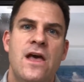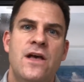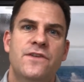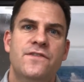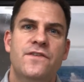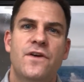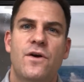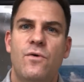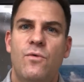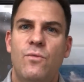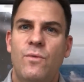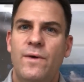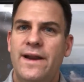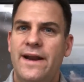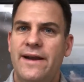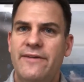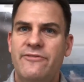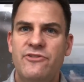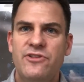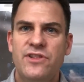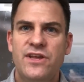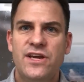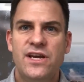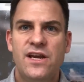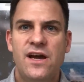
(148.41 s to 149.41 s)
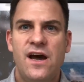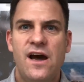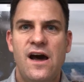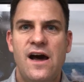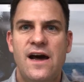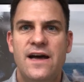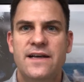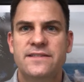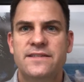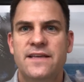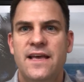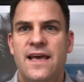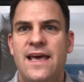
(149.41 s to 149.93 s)
So whatever the
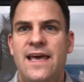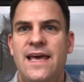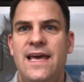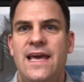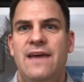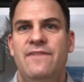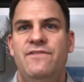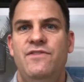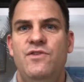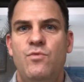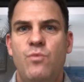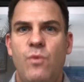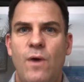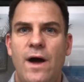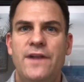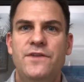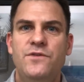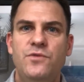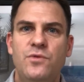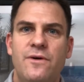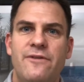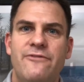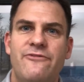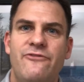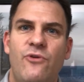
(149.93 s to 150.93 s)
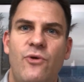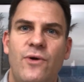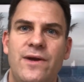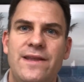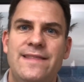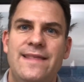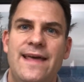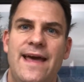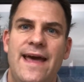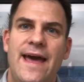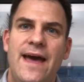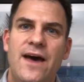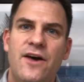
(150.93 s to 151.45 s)
cause, if you want to
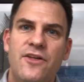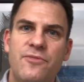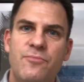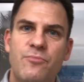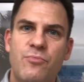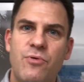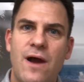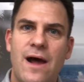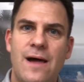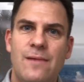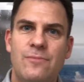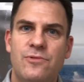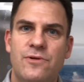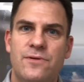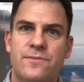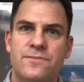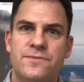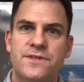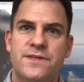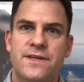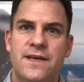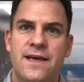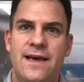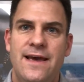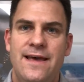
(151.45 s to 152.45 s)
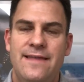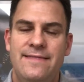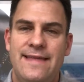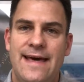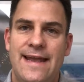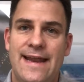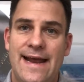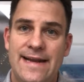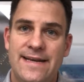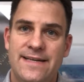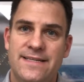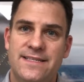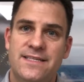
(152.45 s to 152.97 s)
avoid the health problems
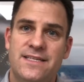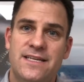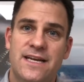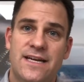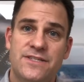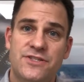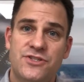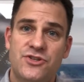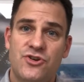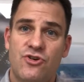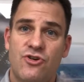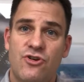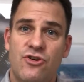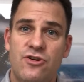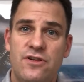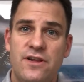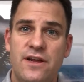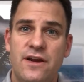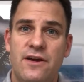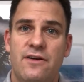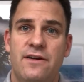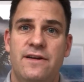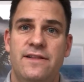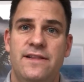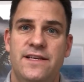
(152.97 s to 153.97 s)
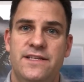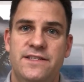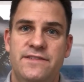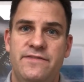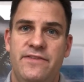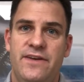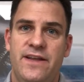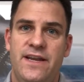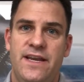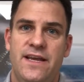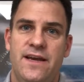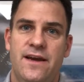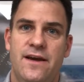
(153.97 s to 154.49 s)
that I discussed earlier in this
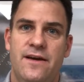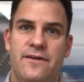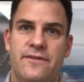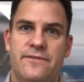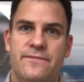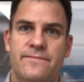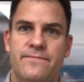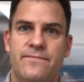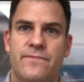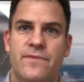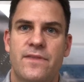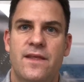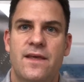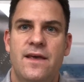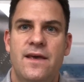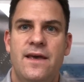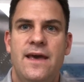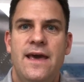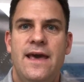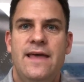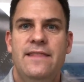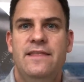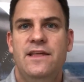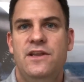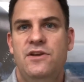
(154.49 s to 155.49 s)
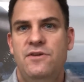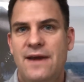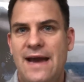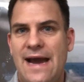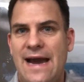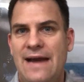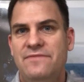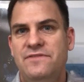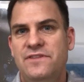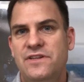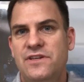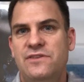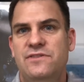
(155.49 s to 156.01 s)
video, then you
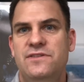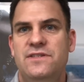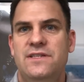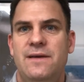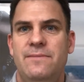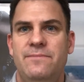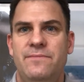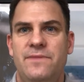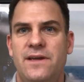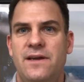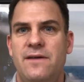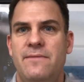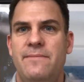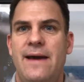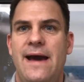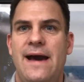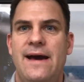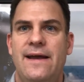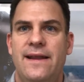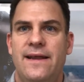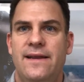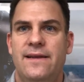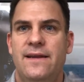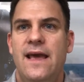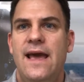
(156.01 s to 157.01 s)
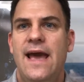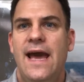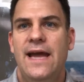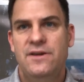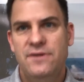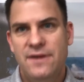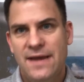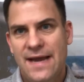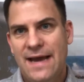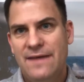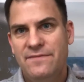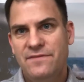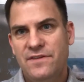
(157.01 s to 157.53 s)
have to do something about it. And
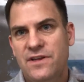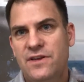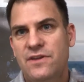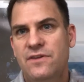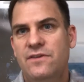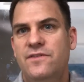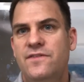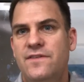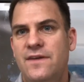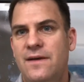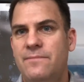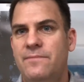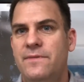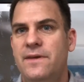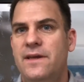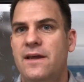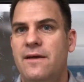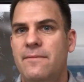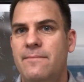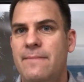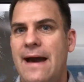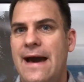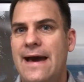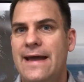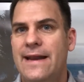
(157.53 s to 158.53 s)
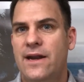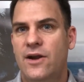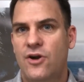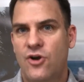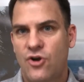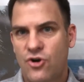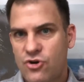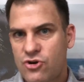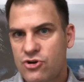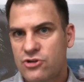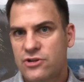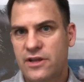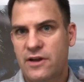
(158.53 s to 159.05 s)
you have to do something about it
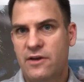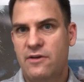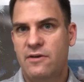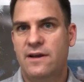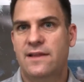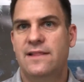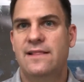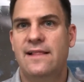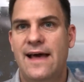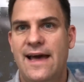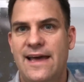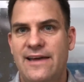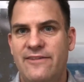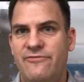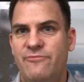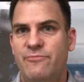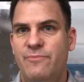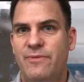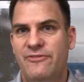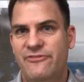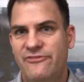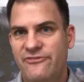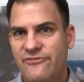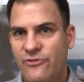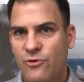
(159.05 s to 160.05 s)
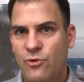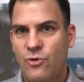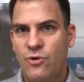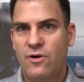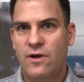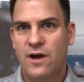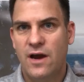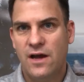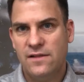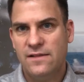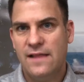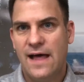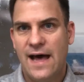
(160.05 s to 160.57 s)
earlier in life
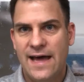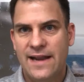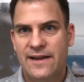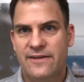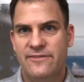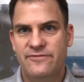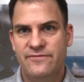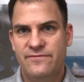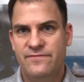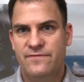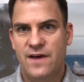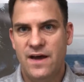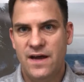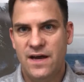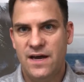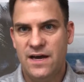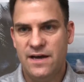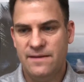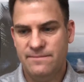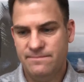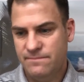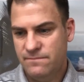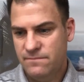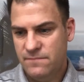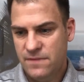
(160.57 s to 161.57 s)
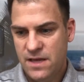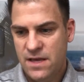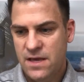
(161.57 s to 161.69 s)
before a lot of